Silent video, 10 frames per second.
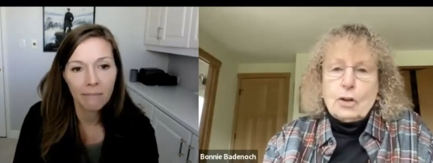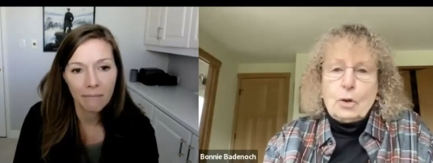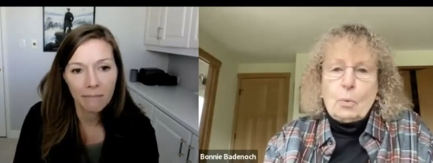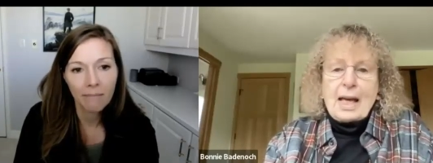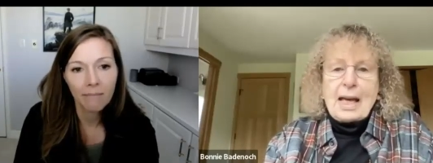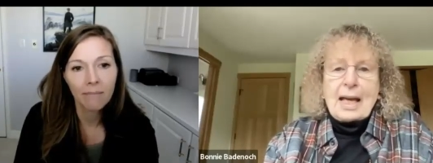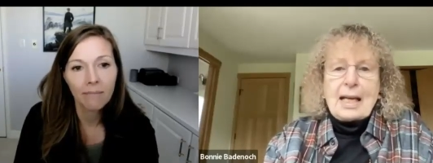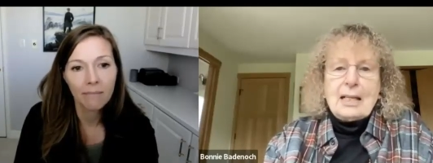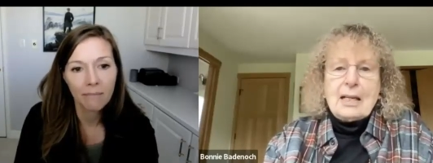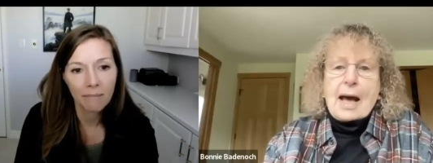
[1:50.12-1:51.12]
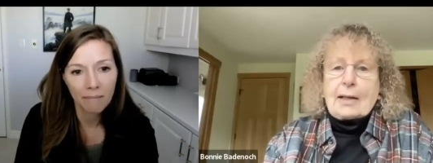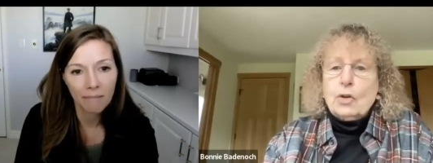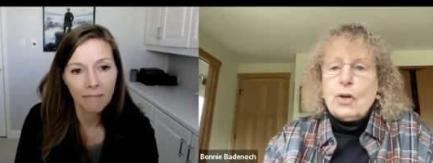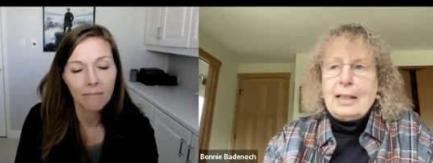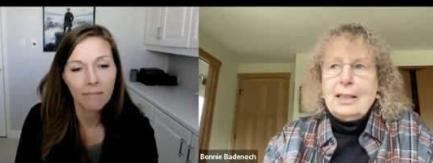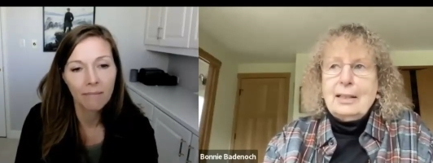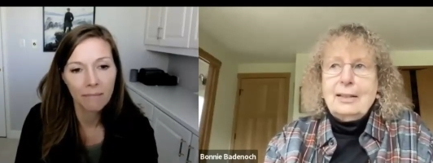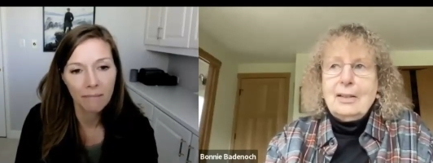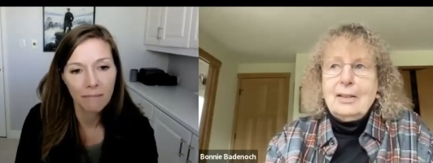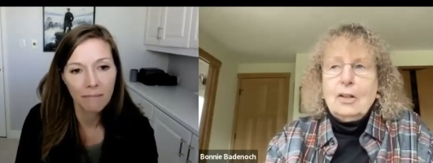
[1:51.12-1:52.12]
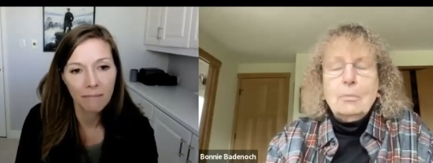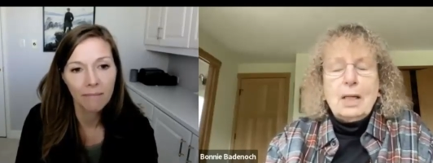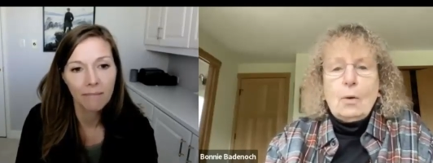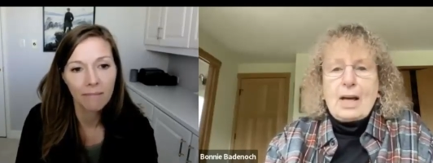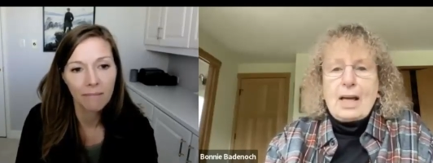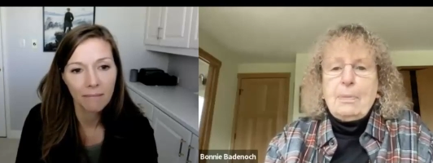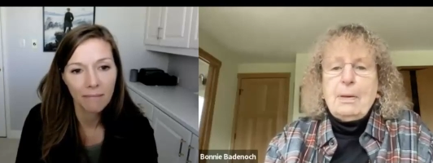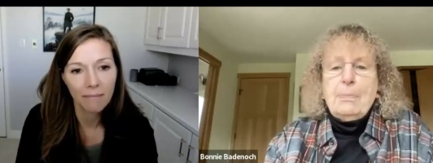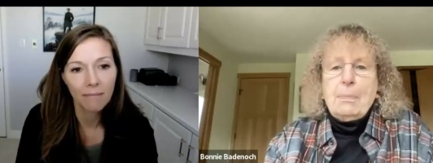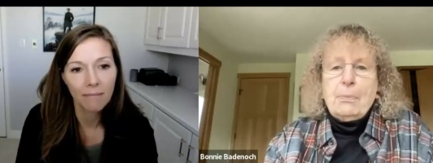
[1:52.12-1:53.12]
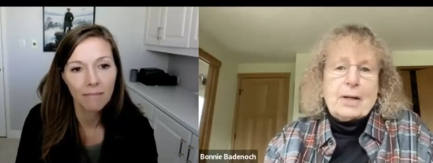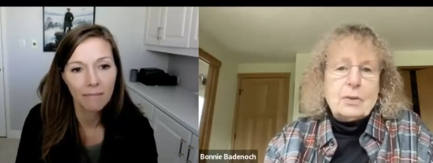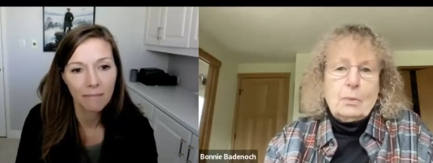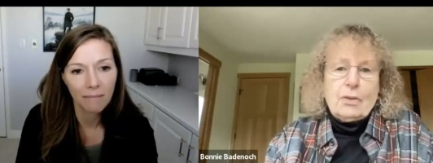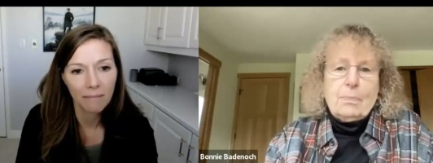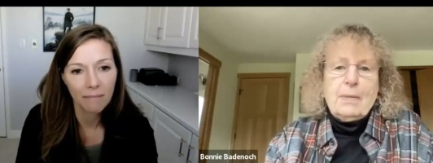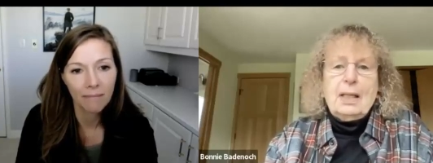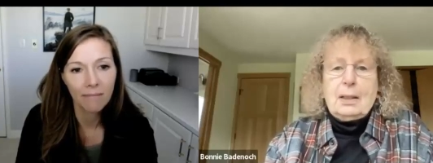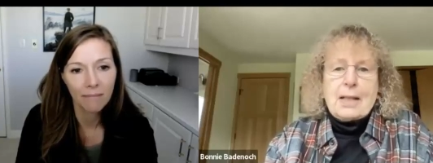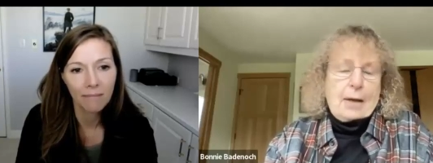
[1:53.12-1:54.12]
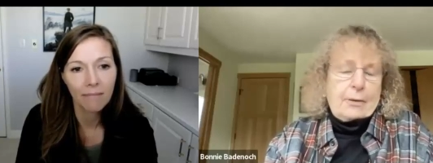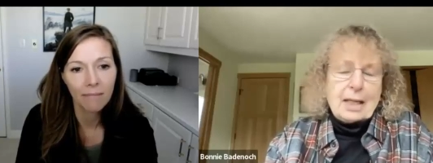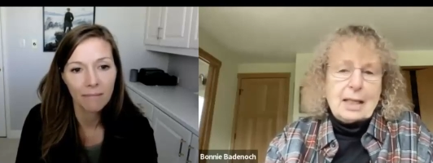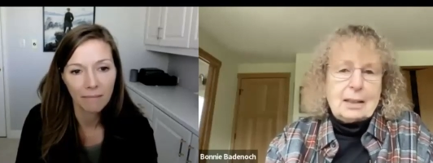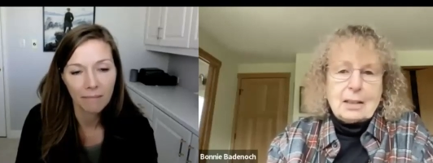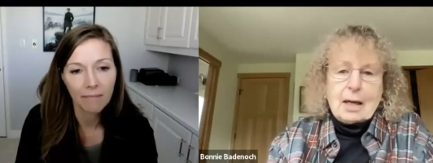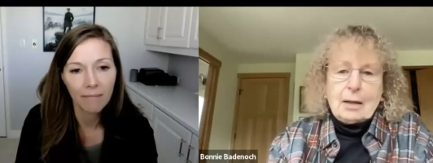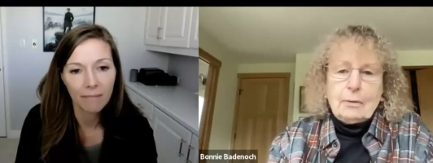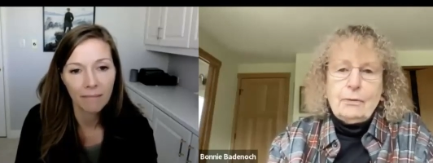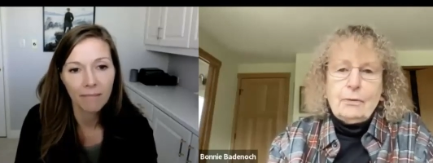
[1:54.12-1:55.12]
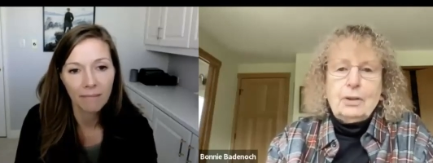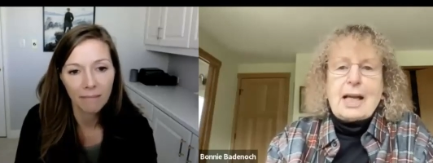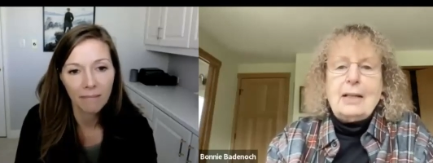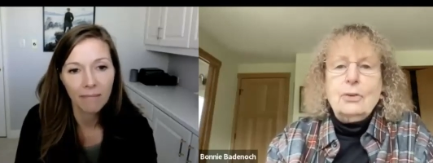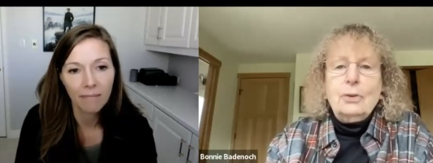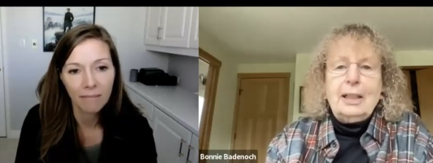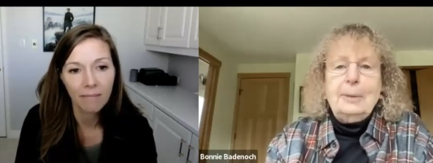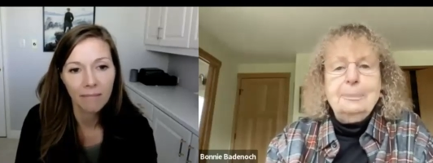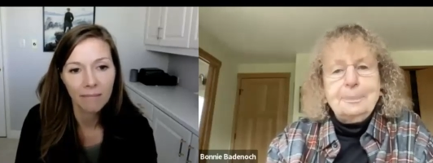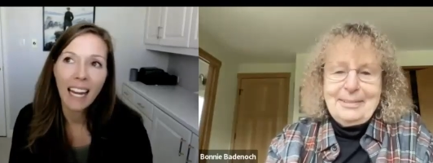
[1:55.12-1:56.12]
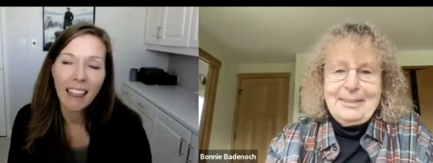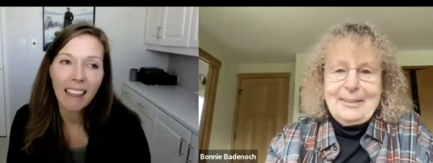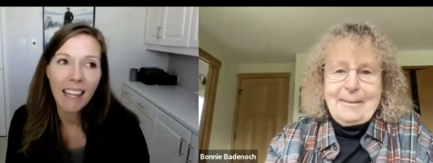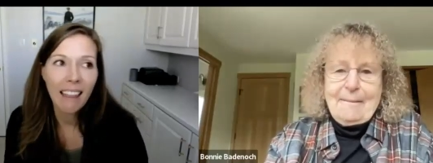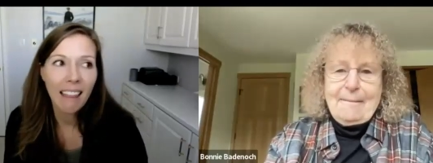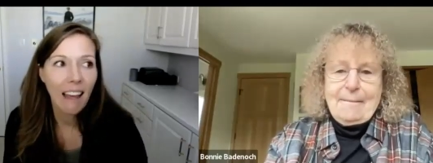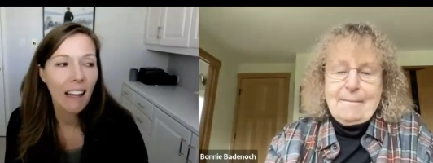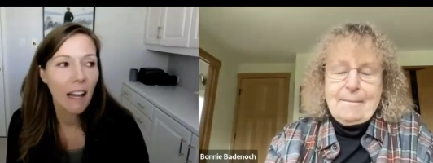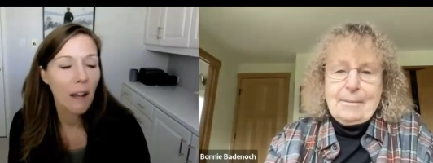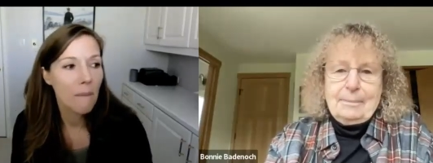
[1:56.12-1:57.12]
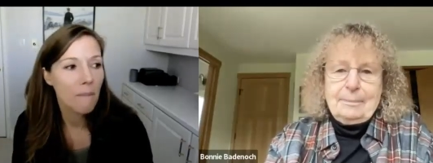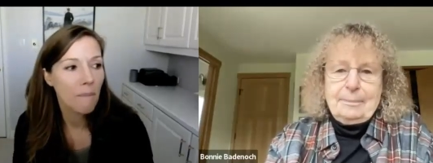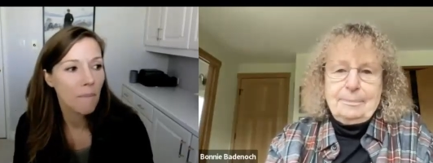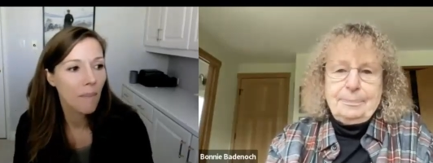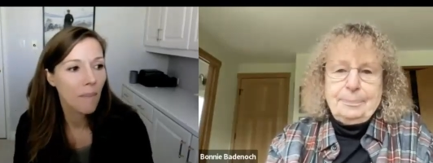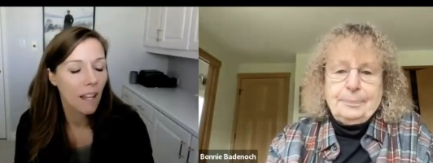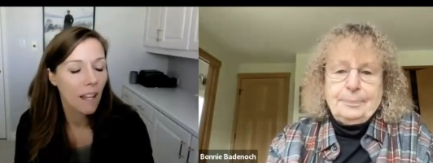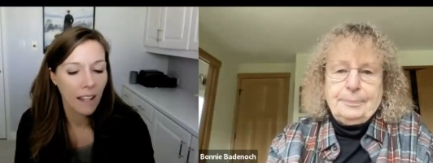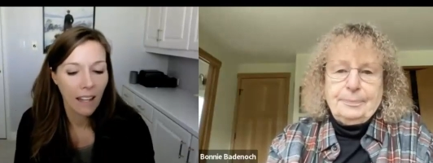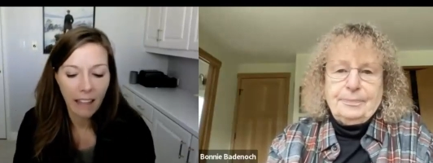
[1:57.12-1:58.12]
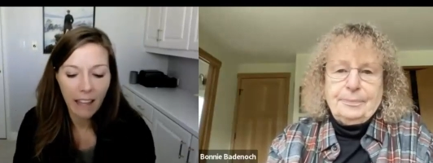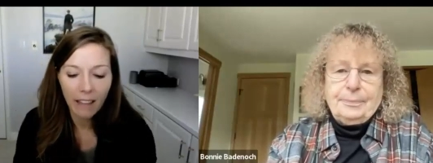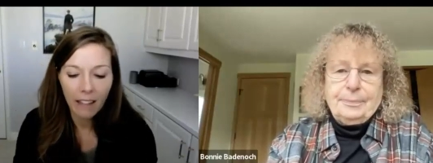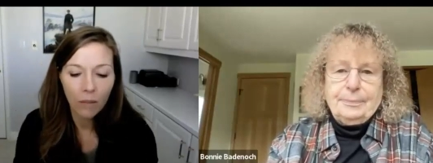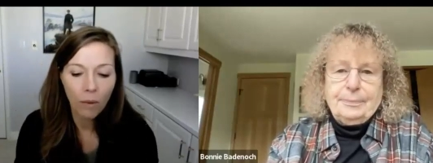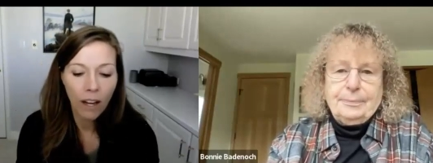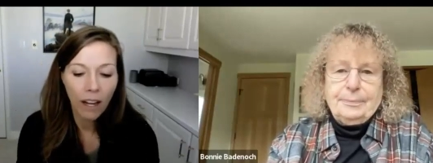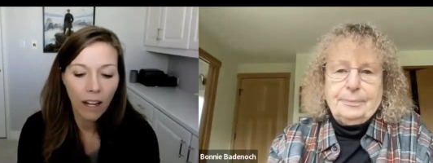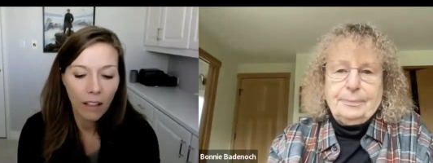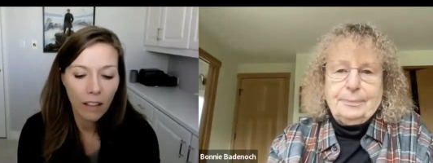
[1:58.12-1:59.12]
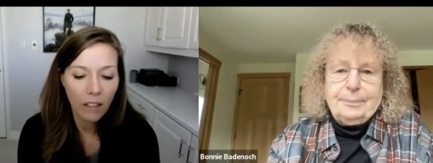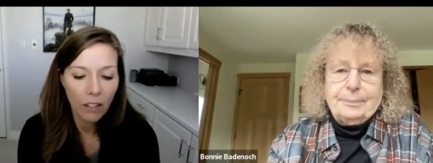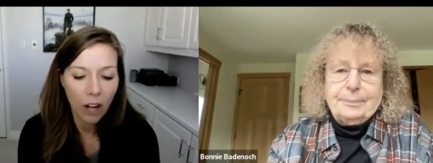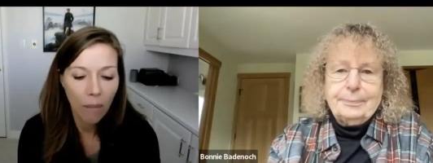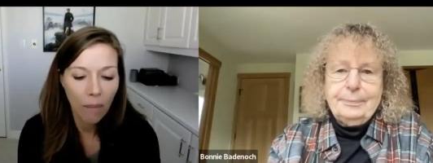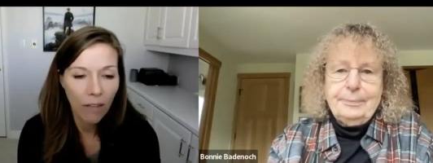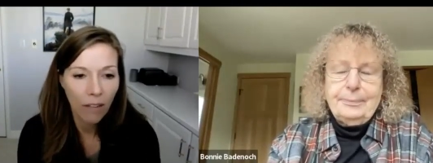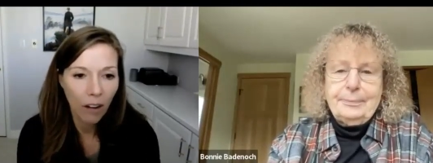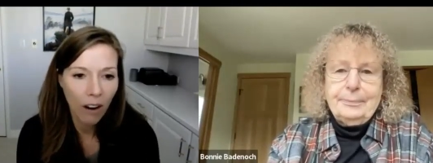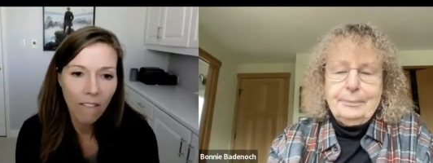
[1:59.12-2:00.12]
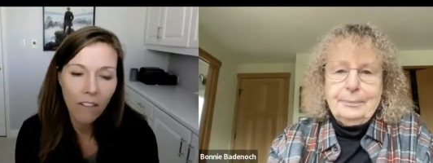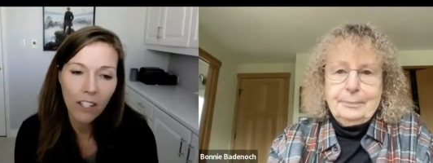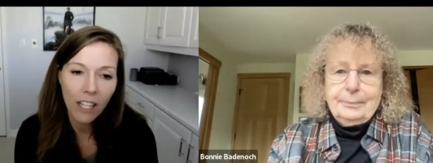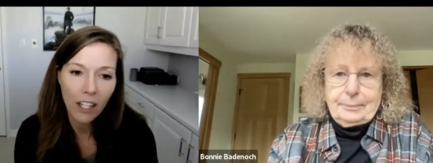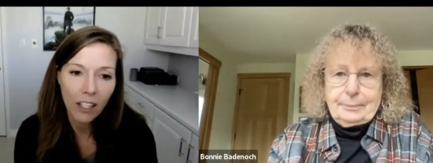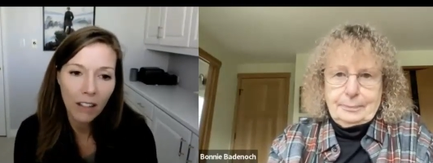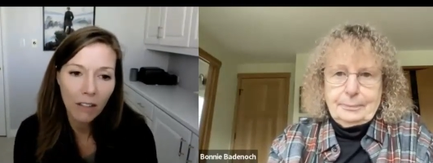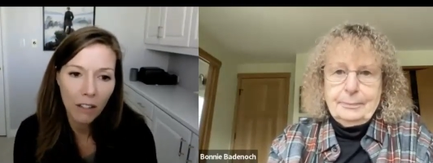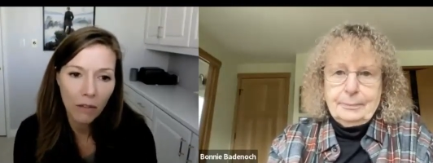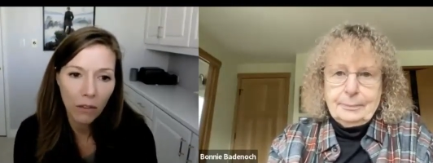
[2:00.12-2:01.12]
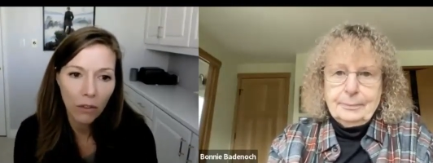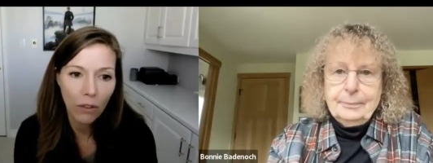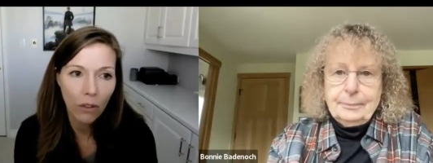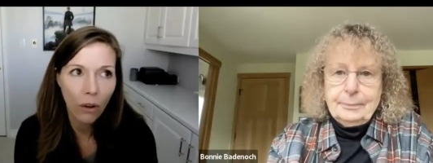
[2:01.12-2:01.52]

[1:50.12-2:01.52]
Speaker 1: turn away, not try to steer me away, but be present with me and allow the healing to unfold naturally.
Speaker 2: And I think that that's why this topic for our conversation just feels